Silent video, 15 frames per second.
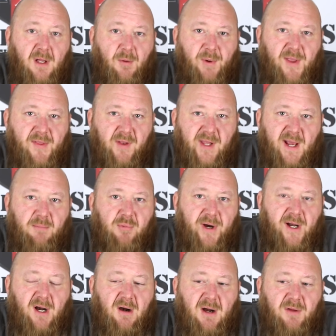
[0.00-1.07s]
We had the lab
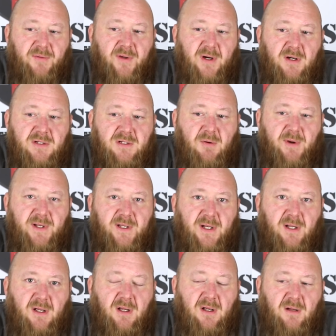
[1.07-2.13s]
radar out there, so we did
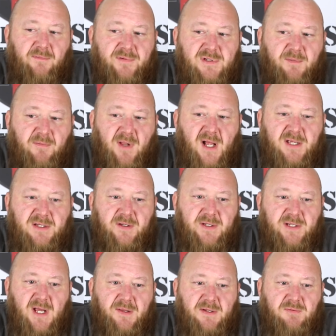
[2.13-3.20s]
some
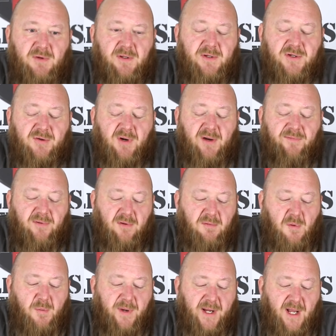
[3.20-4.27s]
velocities on this in this rifle.
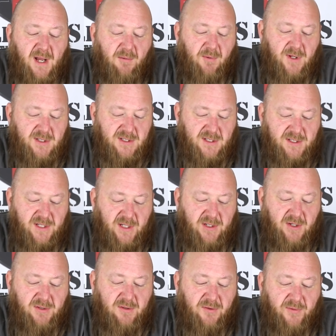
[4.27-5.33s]
And what we got was the SIG
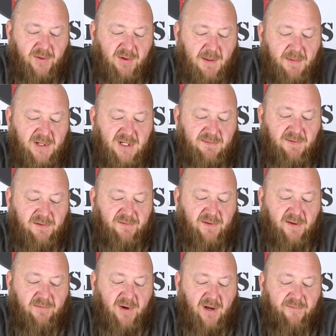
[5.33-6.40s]
223 Remington
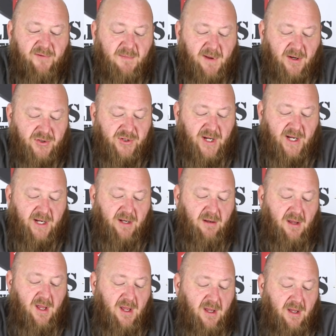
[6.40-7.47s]
55 grain full metal jacket
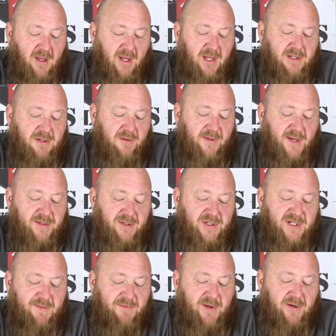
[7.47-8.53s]
at
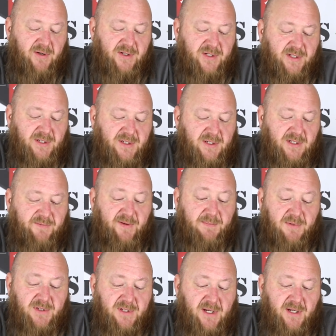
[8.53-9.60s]
2,766
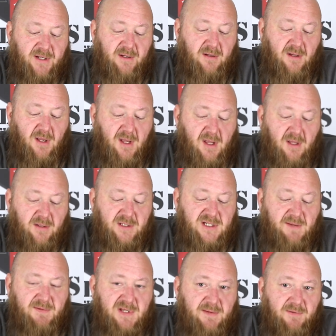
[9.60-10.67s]
feet per second. The
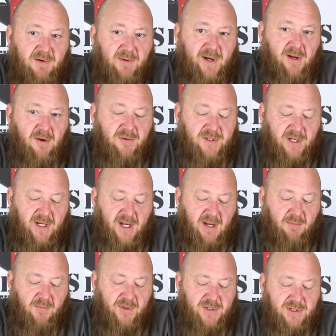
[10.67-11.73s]
77 grain
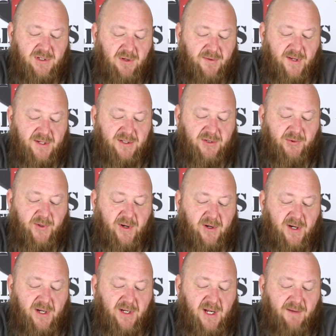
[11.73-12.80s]
OTM was
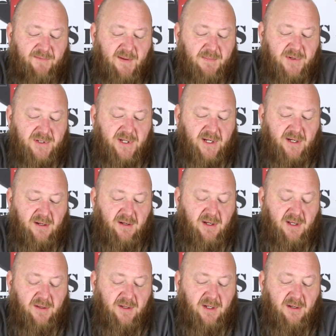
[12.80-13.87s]
2,398 feet per second.
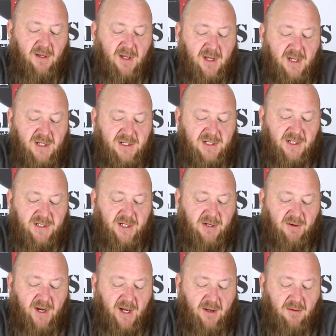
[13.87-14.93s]
And the 60
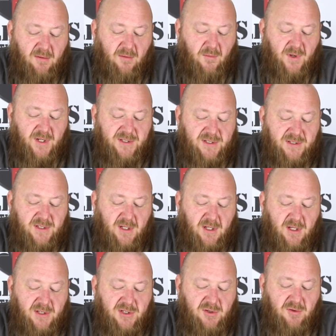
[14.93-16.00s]
grain was
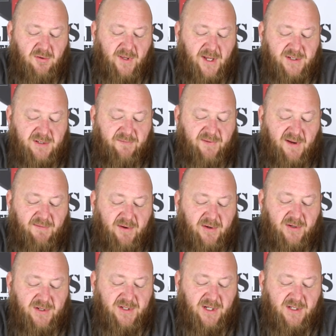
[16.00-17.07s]

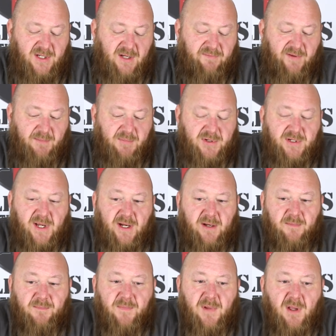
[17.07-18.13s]
2,516 feet per
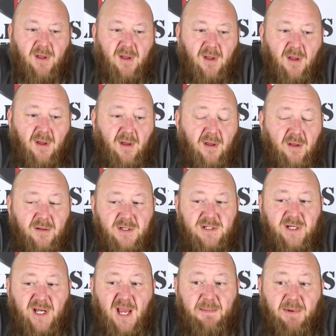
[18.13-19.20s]
second. The
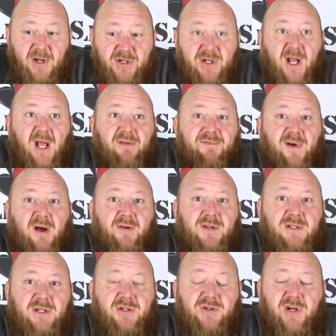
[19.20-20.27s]
SIG ammunition I have found
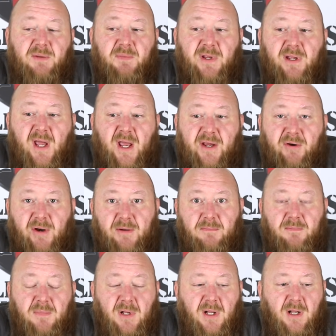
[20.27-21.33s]
is extremely accurate.
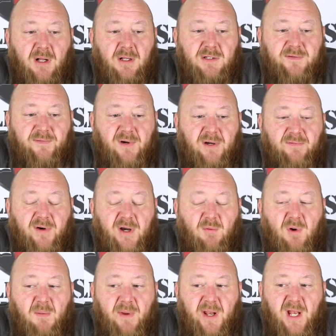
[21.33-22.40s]
It's very, very
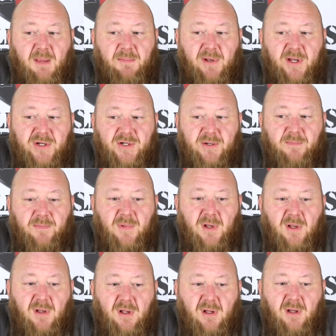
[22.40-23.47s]
well-made ammunition,
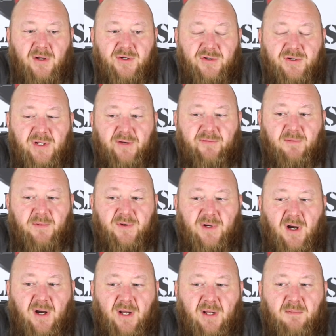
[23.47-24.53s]
as you'll see from the
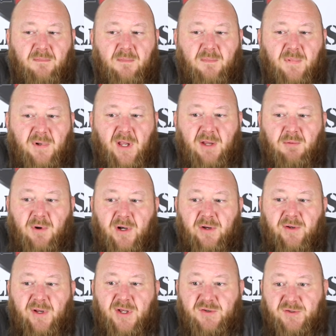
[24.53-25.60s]
target. But I think we're
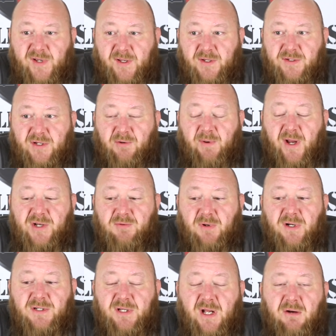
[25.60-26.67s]
going to do now is we'll take this to the range. We're
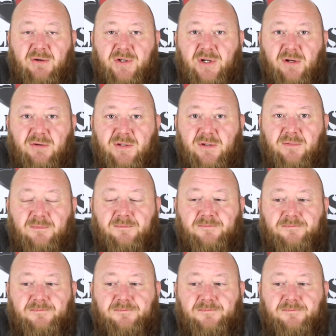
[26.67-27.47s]
going to see how it shoots.